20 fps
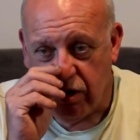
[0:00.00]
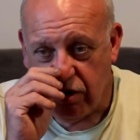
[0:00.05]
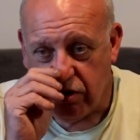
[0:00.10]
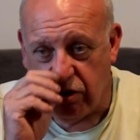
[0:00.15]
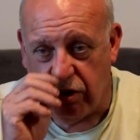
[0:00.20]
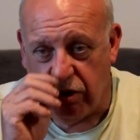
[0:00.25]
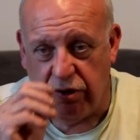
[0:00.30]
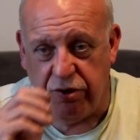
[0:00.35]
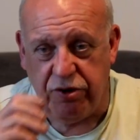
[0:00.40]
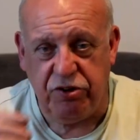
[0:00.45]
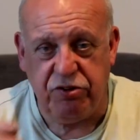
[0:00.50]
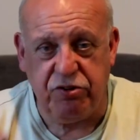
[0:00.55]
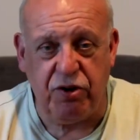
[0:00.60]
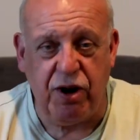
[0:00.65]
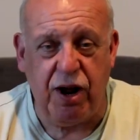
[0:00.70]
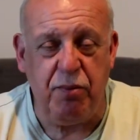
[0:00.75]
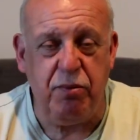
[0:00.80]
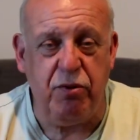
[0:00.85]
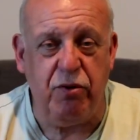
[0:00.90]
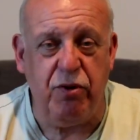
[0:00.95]
Going to
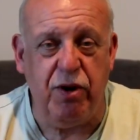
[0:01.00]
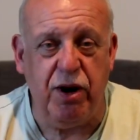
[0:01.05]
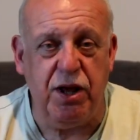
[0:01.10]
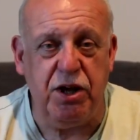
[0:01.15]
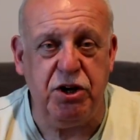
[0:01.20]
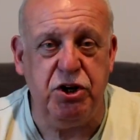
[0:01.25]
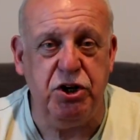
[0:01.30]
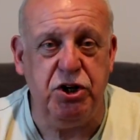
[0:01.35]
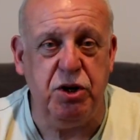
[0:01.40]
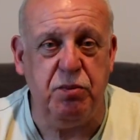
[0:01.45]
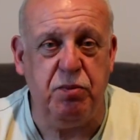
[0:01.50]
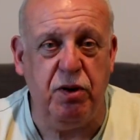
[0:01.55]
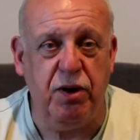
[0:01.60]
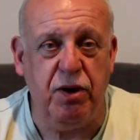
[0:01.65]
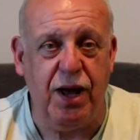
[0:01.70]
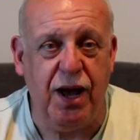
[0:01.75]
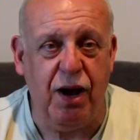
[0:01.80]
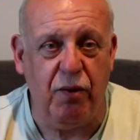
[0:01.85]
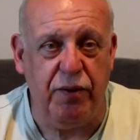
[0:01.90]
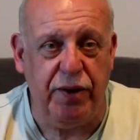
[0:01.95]
describe the relationship on
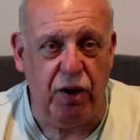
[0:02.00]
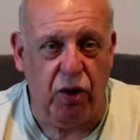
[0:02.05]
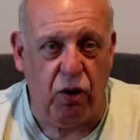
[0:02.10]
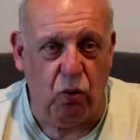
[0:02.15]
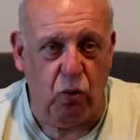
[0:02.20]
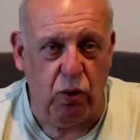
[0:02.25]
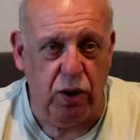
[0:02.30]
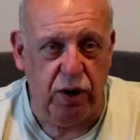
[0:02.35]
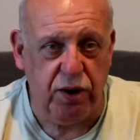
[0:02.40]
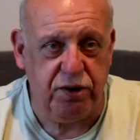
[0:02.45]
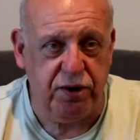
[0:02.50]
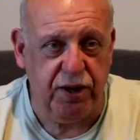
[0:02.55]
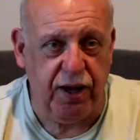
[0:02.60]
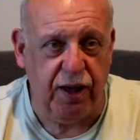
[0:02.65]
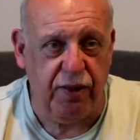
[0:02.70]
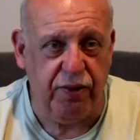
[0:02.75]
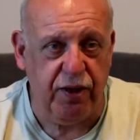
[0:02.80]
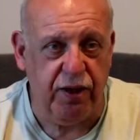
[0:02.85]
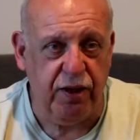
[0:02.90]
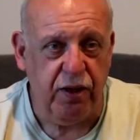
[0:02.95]
how they all work
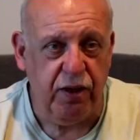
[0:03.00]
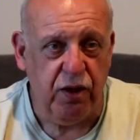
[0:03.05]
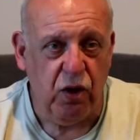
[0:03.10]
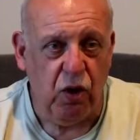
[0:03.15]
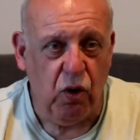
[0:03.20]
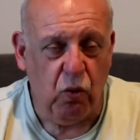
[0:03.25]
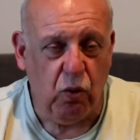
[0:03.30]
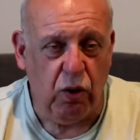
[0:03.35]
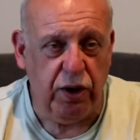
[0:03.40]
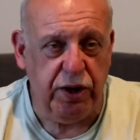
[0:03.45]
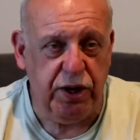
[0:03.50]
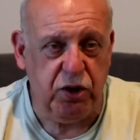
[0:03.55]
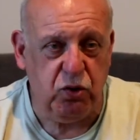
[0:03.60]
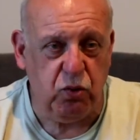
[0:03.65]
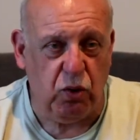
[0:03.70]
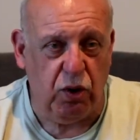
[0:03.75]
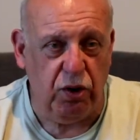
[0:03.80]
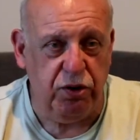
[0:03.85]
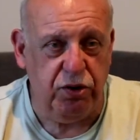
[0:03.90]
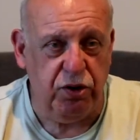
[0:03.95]
together, what each
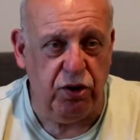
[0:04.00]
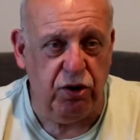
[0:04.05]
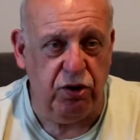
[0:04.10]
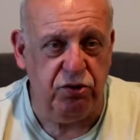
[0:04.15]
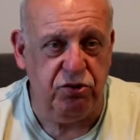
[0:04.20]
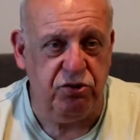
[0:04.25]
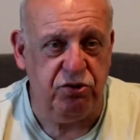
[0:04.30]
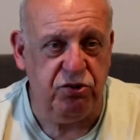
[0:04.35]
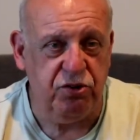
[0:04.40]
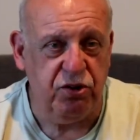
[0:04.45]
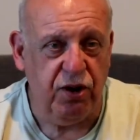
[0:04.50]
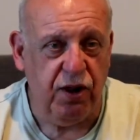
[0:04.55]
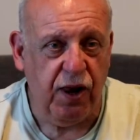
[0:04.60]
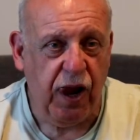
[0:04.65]
one does.